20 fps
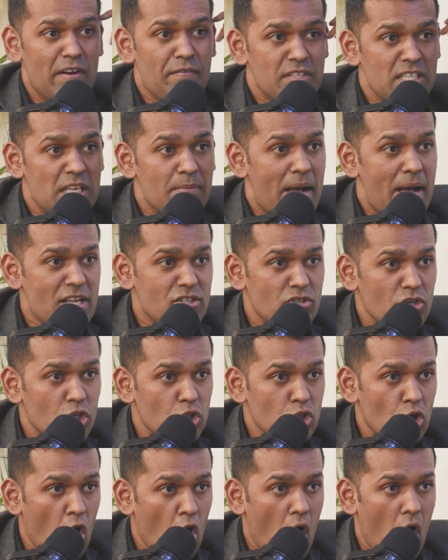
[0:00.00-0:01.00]
if it's an imaginary
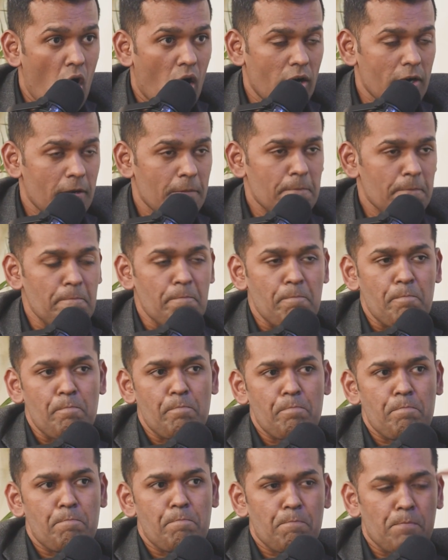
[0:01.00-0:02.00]
thought,
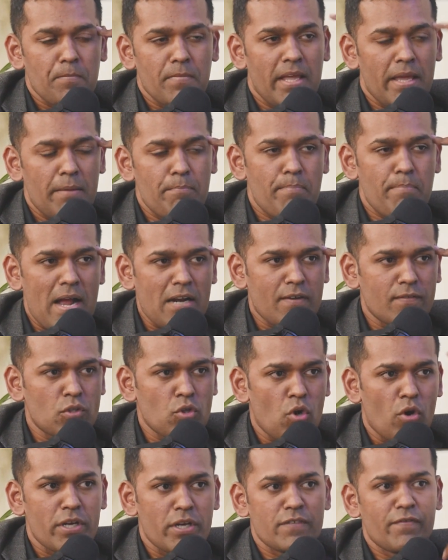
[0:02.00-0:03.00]
the impact of the
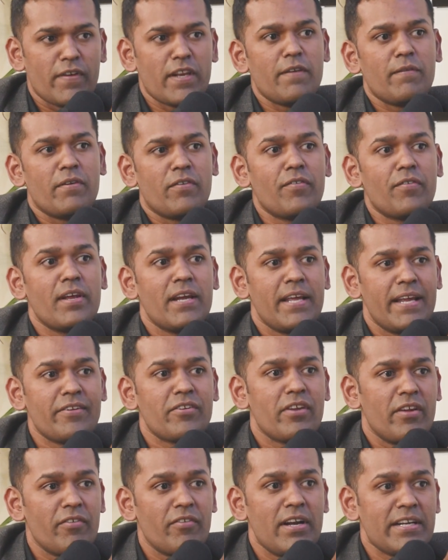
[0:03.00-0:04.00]
thought is very real in
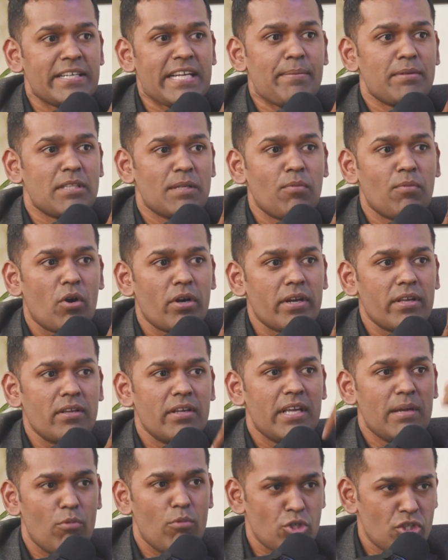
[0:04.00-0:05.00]
real time in the body.
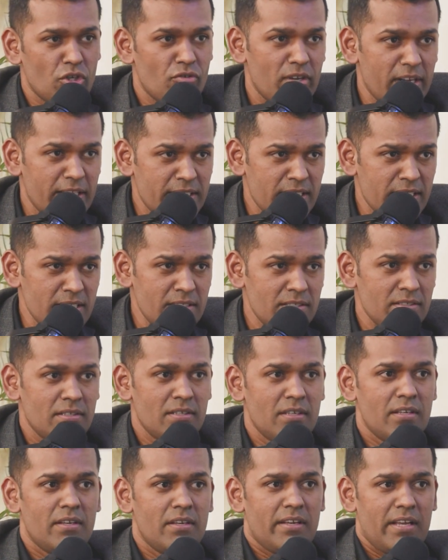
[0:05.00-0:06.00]
Emotion releases.
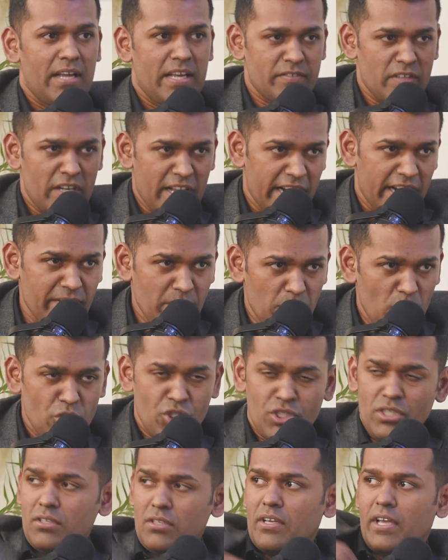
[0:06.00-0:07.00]
If it's a negative
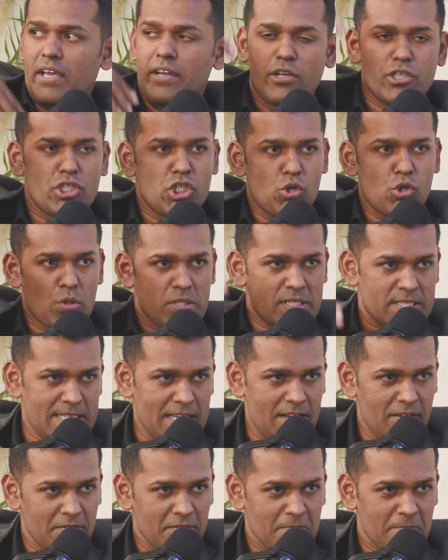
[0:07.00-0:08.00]
emotion, energy goes
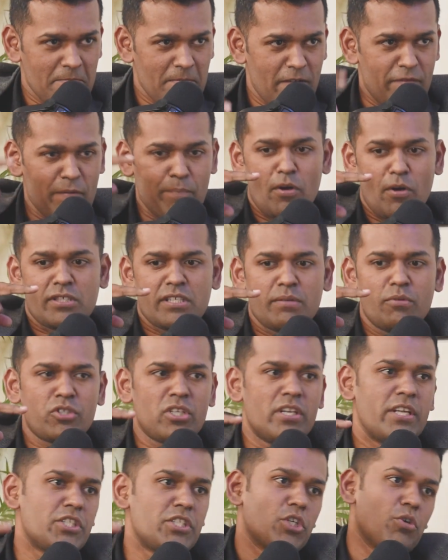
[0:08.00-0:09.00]
down. If a positive
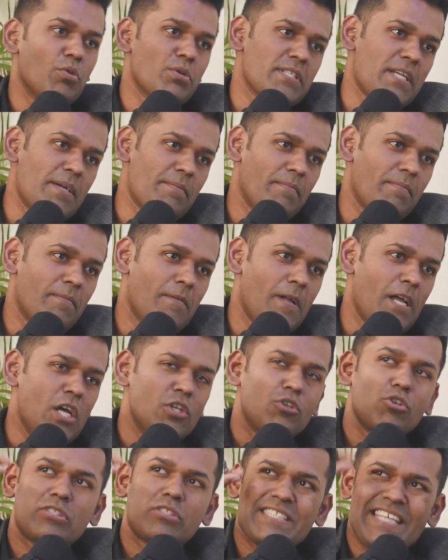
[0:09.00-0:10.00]
emotion, energy goes up.
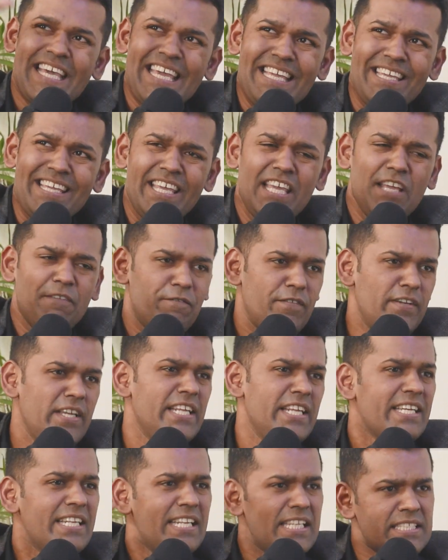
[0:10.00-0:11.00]
So thinking,
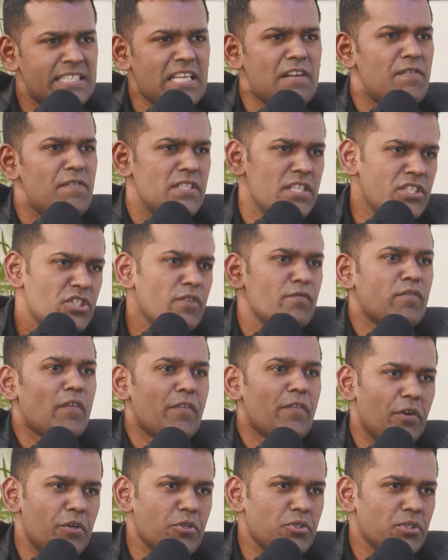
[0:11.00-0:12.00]
feeling in itself is a shift
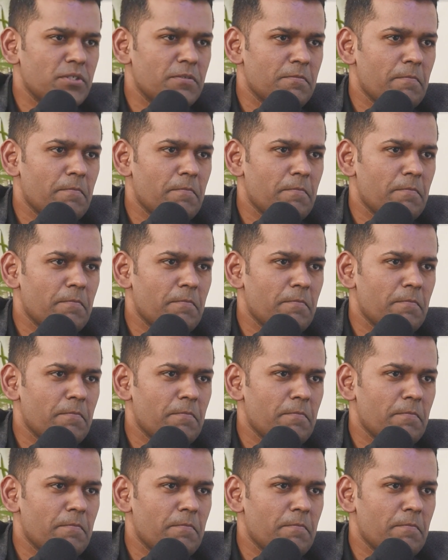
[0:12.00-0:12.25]
of energy.